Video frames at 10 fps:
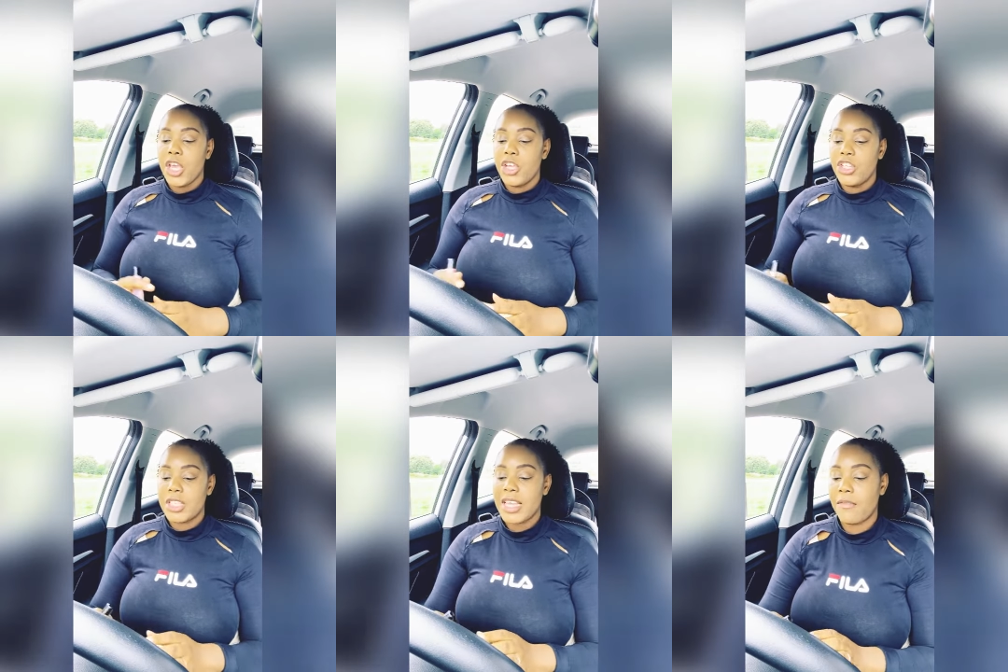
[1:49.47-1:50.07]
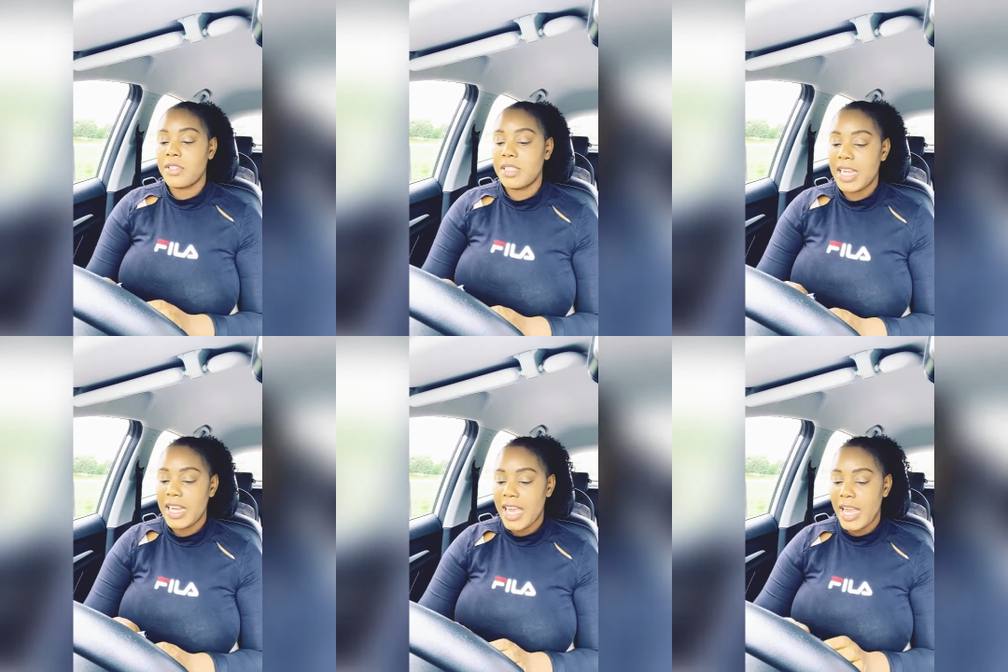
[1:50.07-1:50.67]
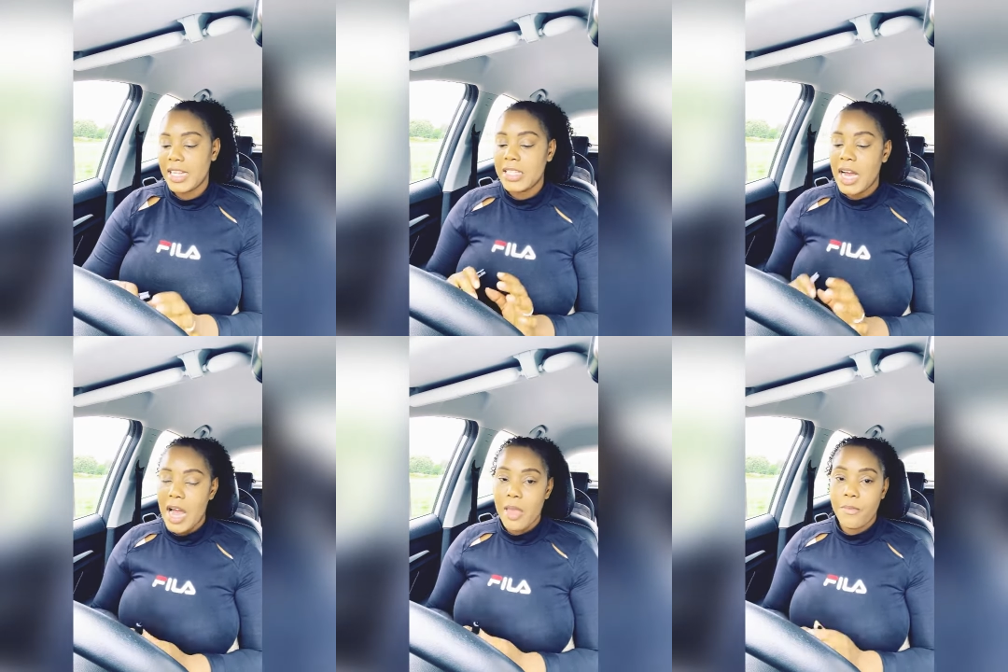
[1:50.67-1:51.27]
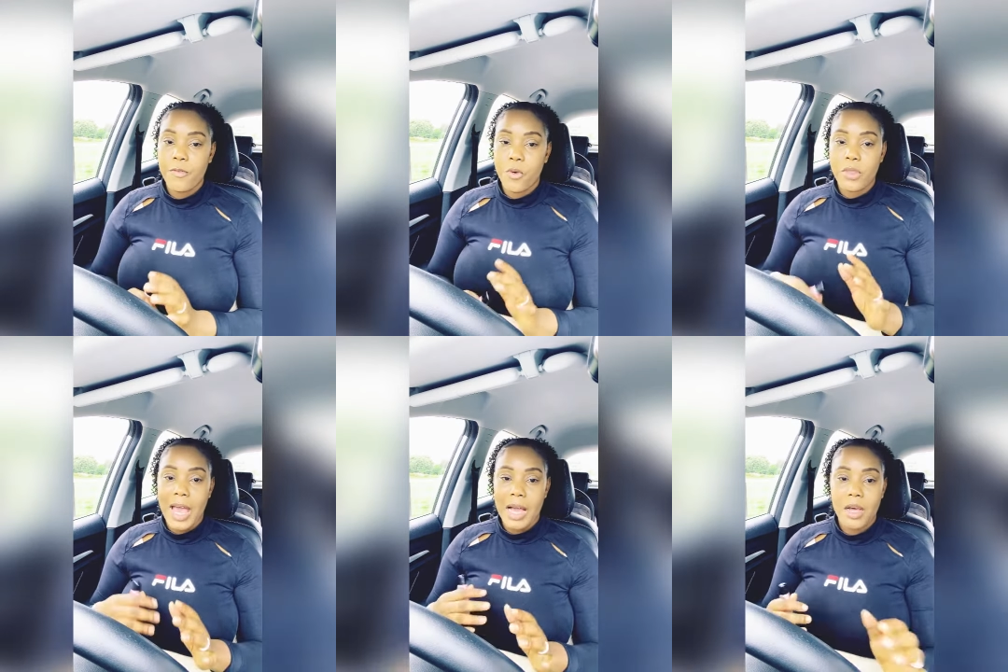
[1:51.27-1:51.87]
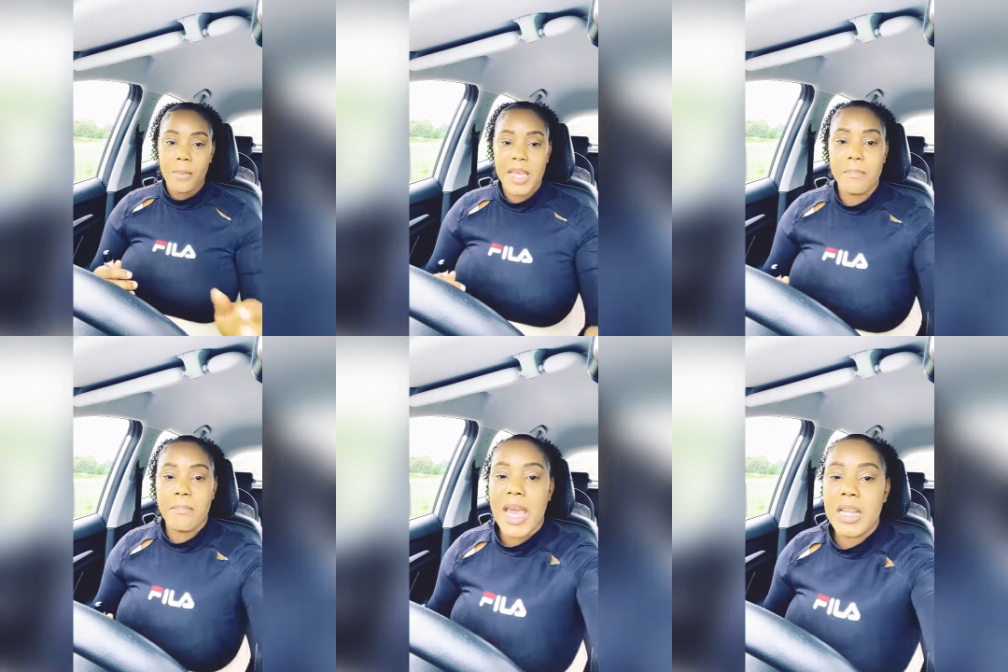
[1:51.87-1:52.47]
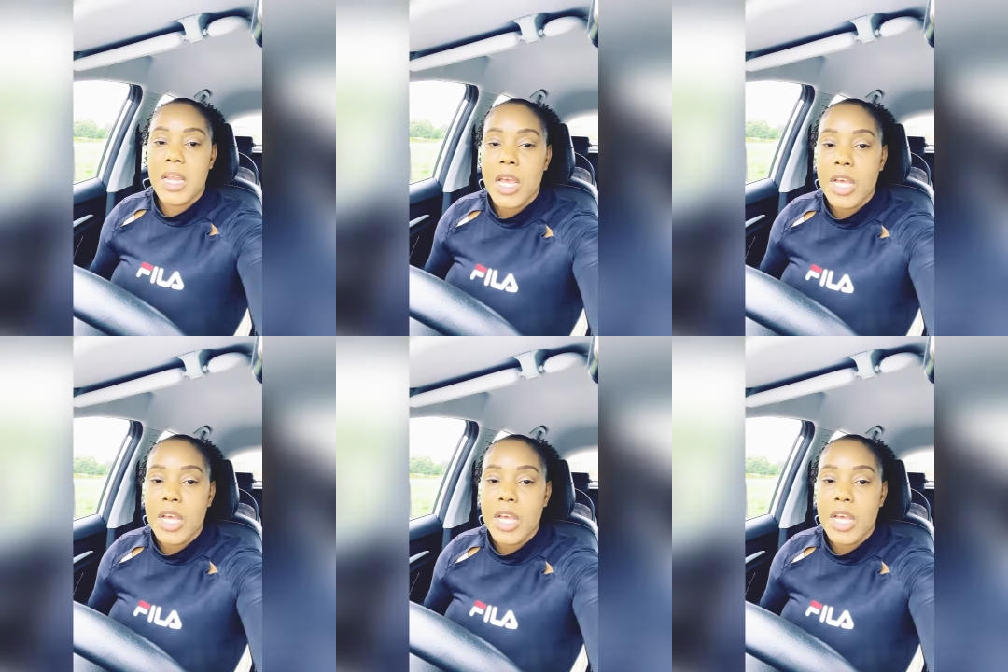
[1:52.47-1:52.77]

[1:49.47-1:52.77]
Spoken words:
You just have to dedicate time for that commitment.